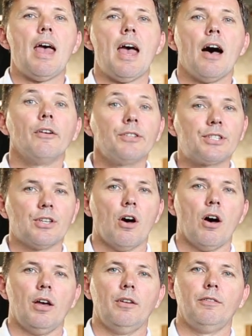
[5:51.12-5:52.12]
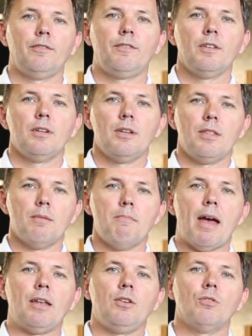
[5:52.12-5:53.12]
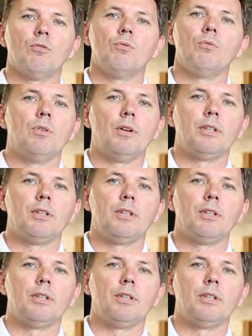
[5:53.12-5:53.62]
outside of the manual